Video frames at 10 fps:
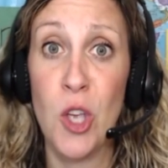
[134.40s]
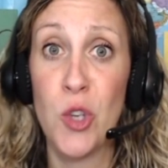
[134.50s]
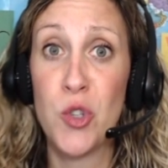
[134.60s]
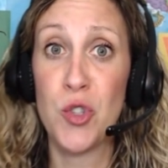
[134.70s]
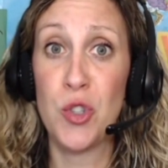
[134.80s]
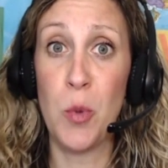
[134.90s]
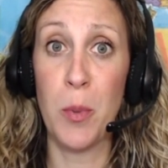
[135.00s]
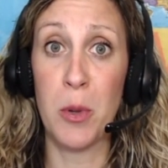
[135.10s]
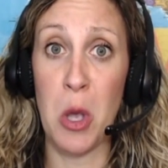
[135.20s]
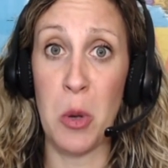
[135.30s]

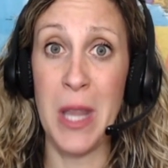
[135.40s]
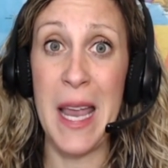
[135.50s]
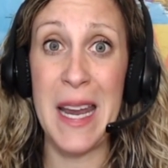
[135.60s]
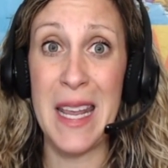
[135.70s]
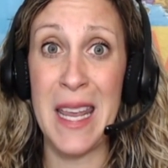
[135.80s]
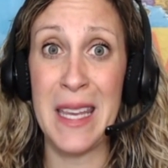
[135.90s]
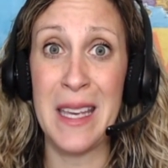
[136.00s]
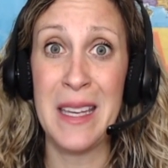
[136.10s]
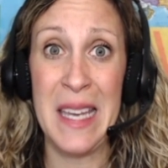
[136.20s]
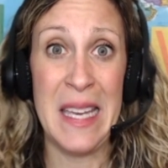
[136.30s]
Super low lighting.
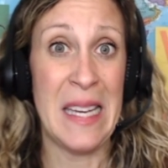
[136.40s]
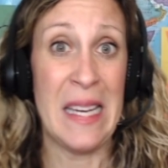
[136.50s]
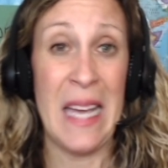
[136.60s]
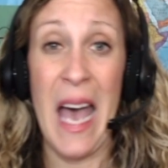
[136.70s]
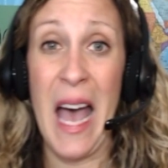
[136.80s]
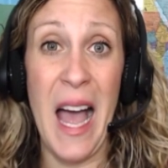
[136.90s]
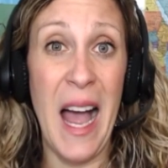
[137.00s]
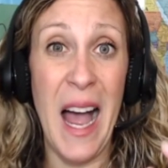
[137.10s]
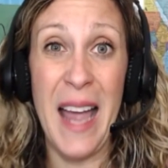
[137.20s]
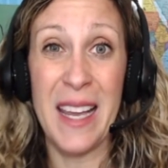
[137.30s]

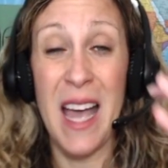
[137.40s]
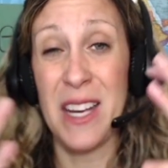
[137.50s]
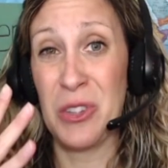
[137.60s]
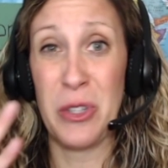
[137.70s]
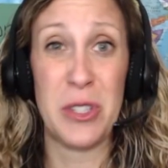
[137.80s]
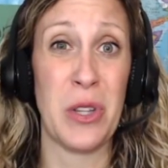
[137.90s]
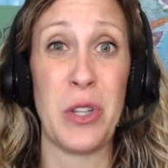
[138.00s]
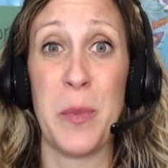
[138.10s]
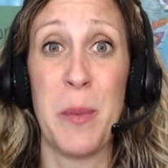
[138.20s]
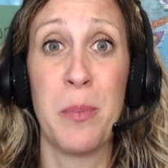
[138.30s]
It kind of looks a
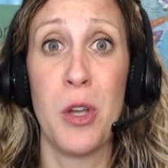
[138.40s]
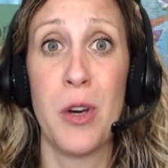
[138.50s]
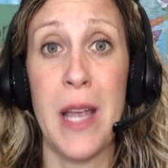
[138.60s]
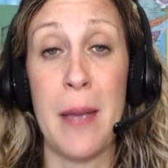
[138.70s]
little bit blurry.